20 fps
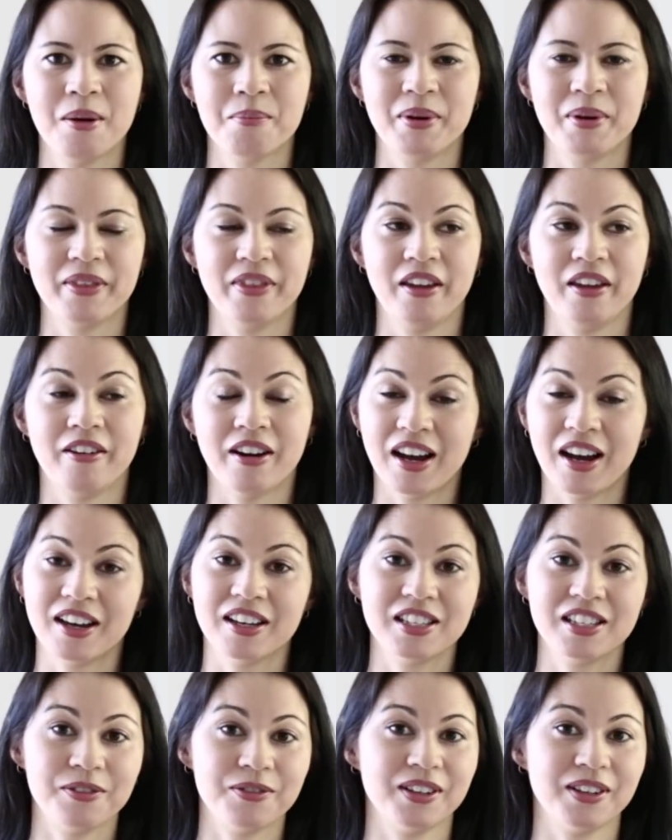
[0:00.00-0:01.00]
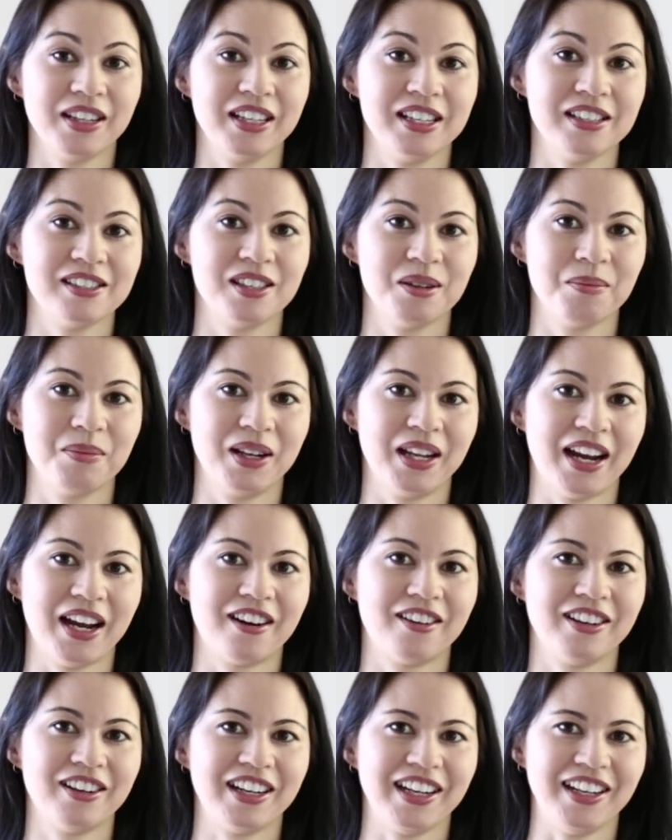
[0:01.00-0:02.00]
but there are definitely
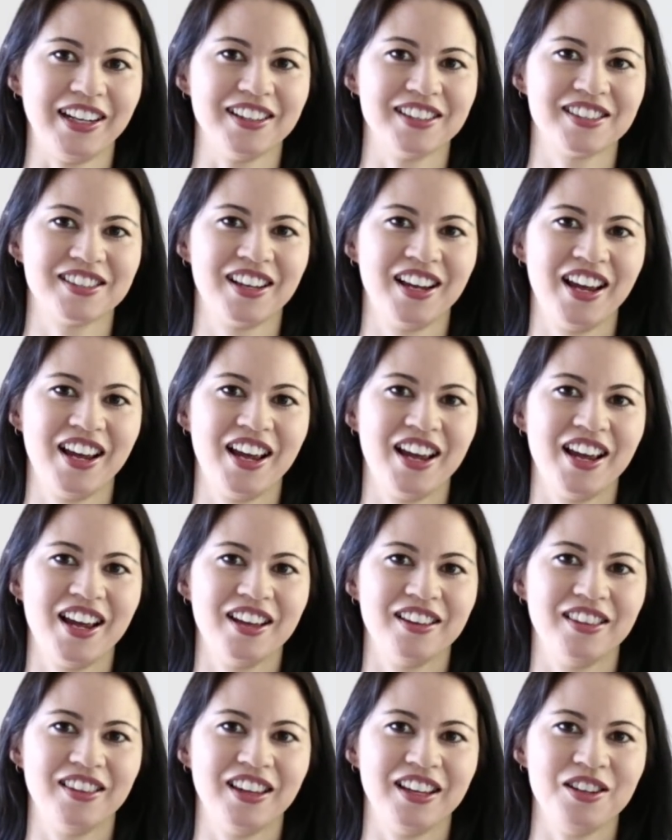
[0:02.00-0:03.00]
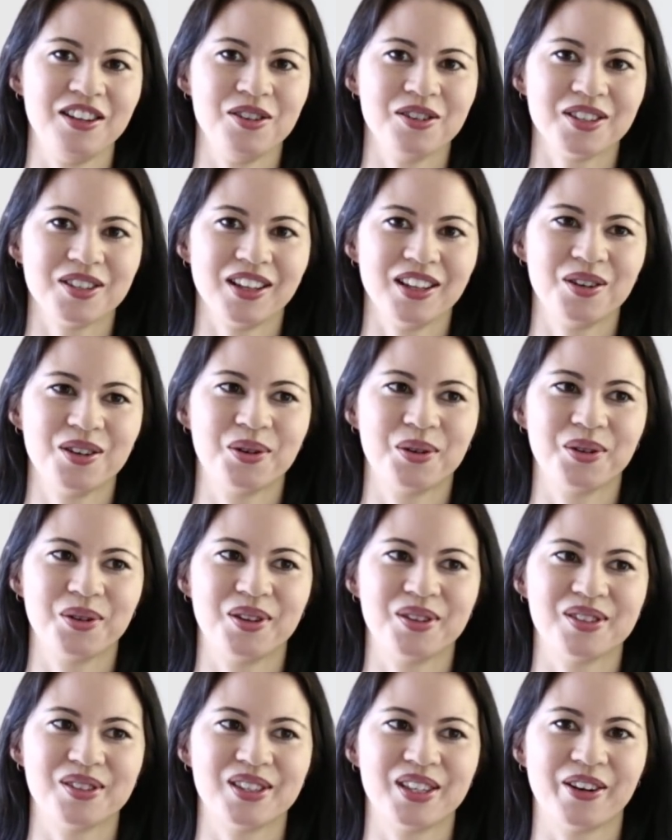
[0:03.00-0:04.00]
similarities. They usually call
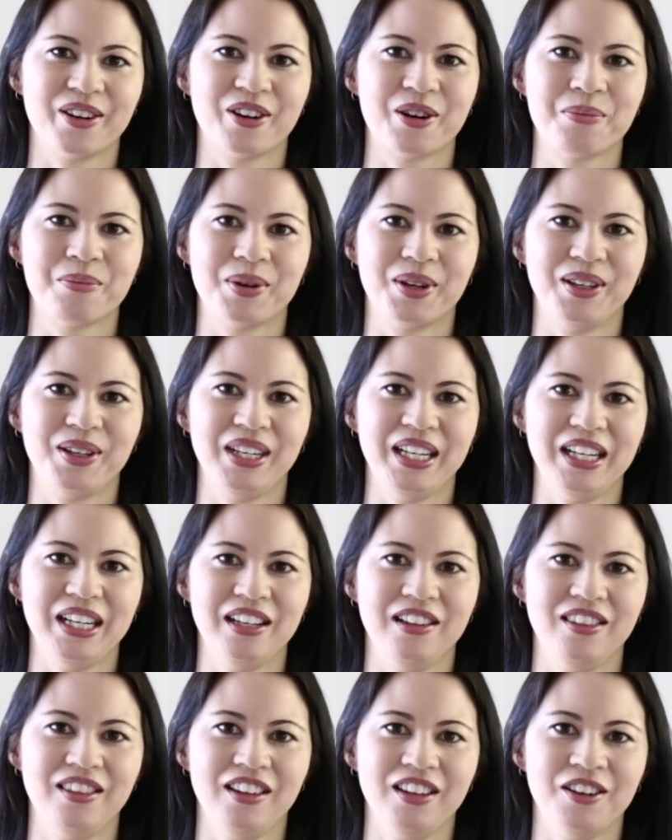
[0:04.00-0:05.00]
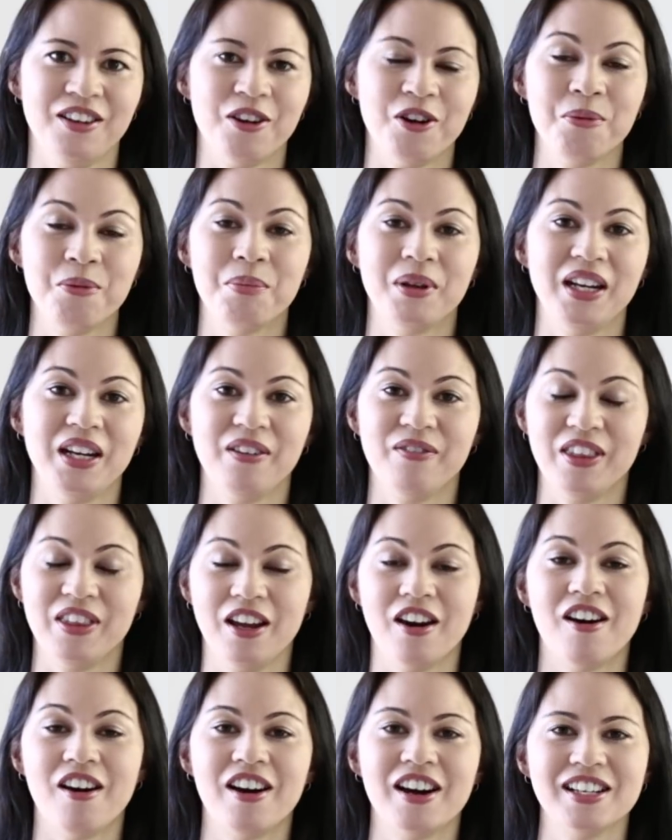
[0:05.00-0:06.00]
the ceremony the opening of the
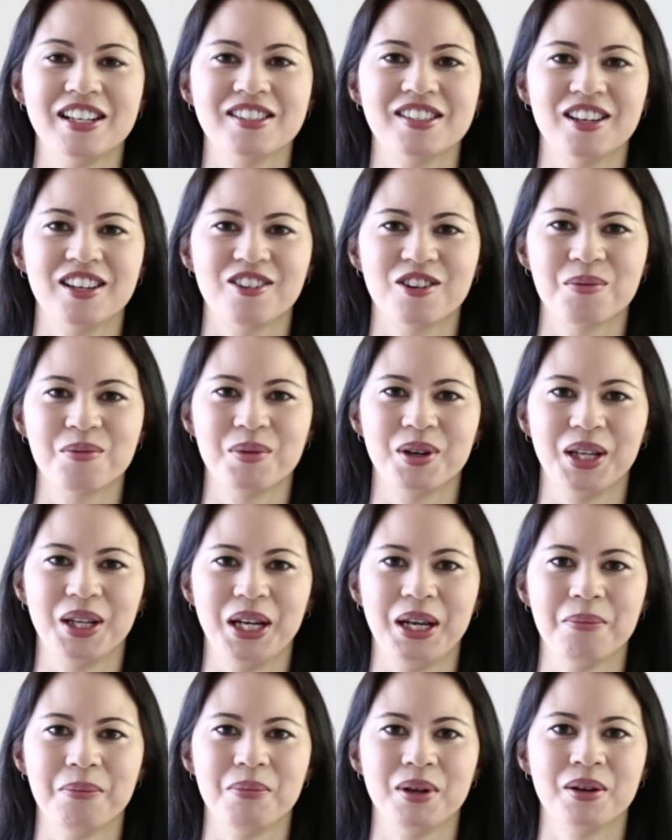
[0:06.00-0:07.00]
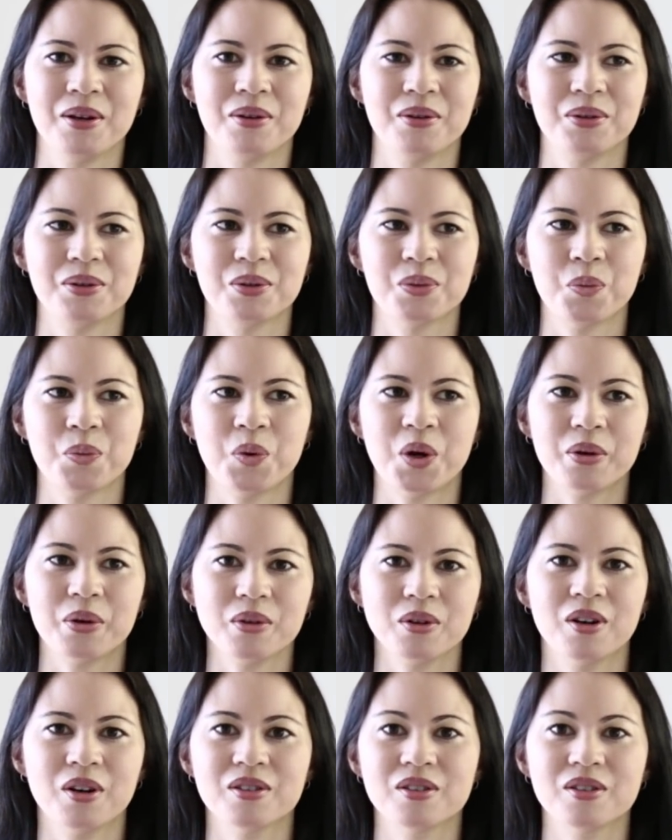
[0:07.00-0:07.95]
eyes ceremony because while the